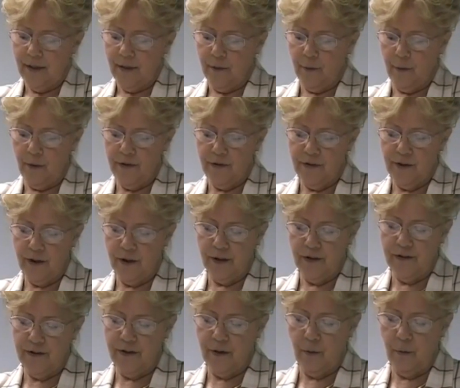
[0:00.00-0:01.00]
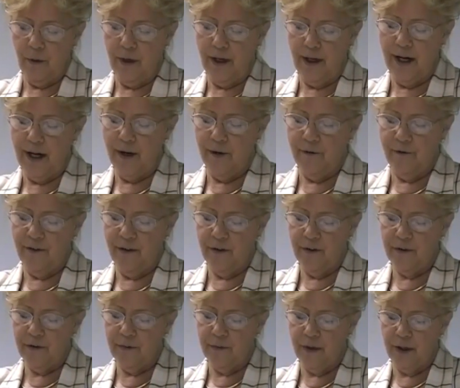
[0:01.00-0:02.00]
The result is that wet hair
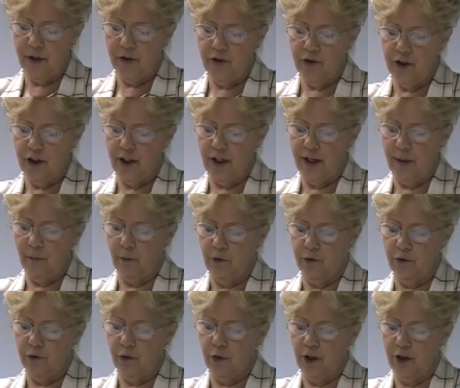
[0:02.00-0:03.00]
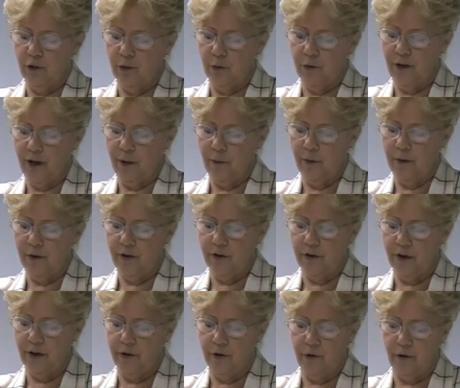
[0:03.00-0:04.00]
feels mushy and will stretch without
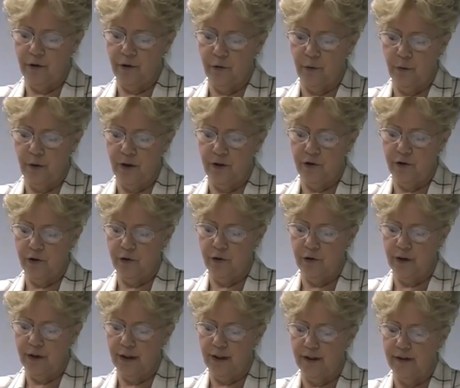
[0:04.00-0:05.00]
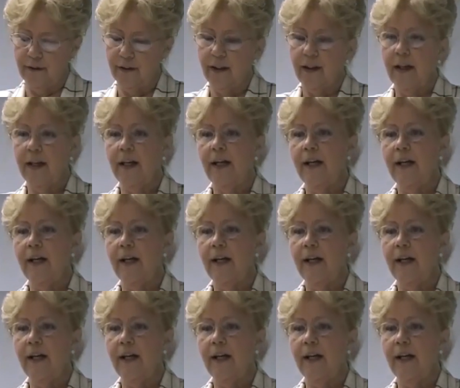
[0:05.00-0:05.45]
returning to its original length.